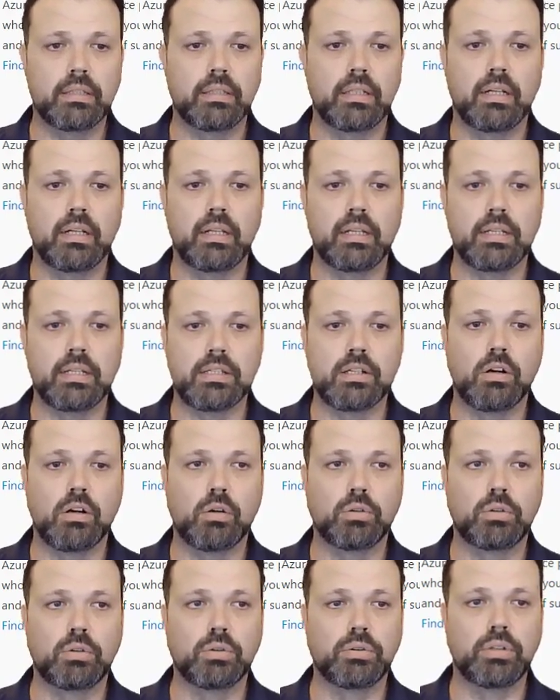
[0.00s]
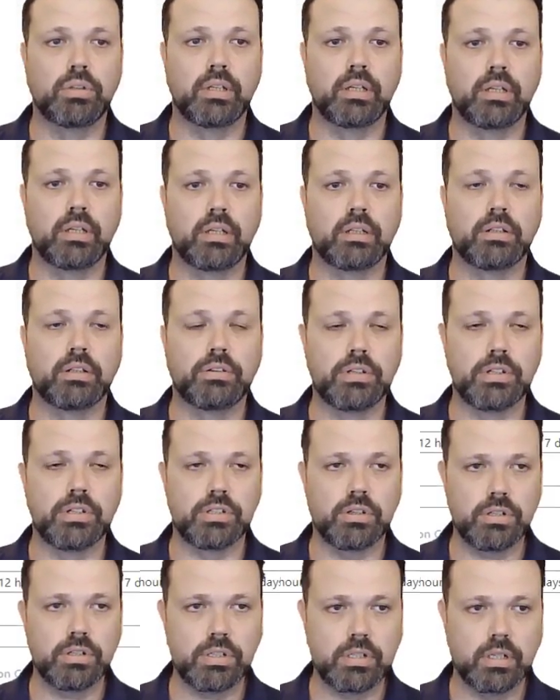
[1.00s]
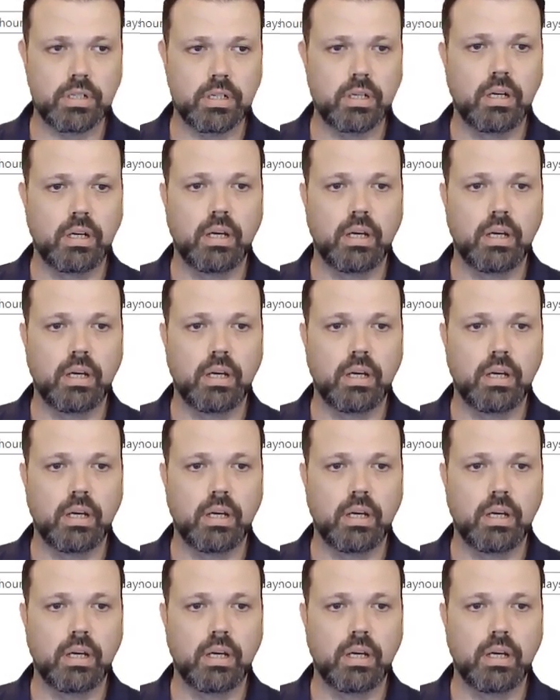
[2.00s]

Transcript: uh, let's go to the resource